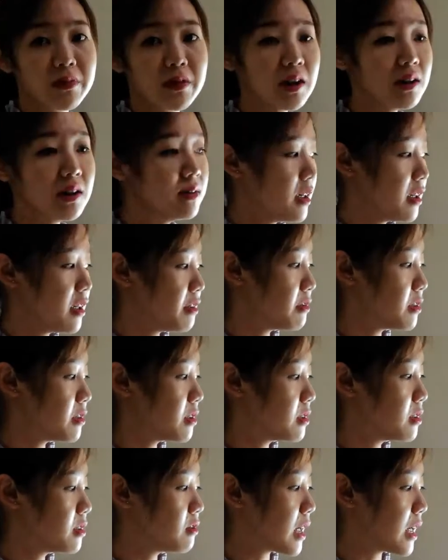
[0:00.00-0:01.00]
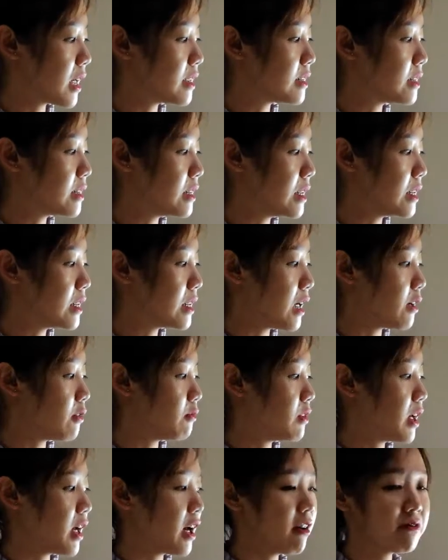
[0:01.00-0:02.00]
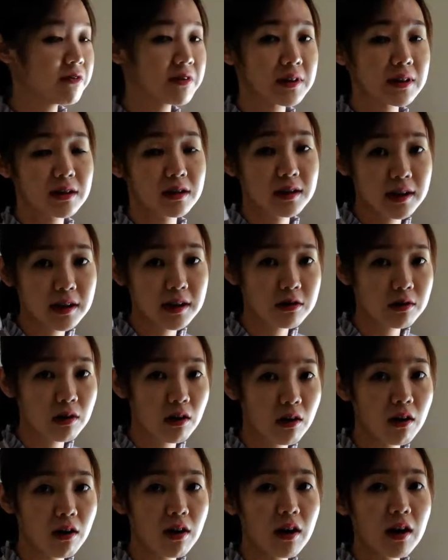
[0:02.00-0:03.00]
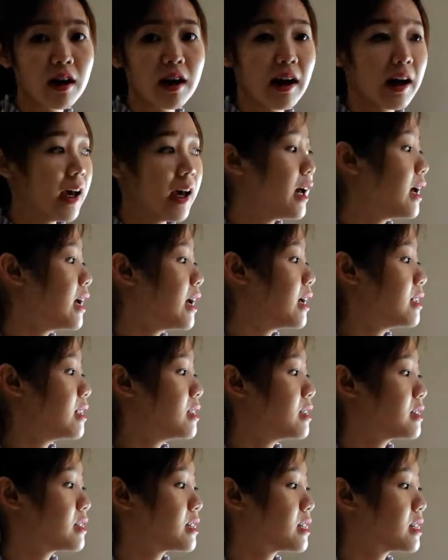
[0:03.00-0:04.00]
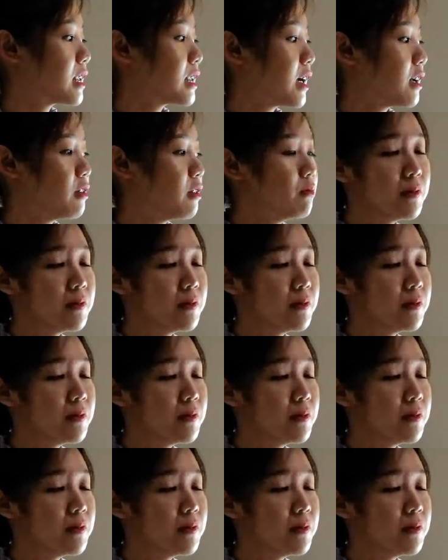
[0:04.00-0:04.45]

This area, you can see that we have seesaw and the slide,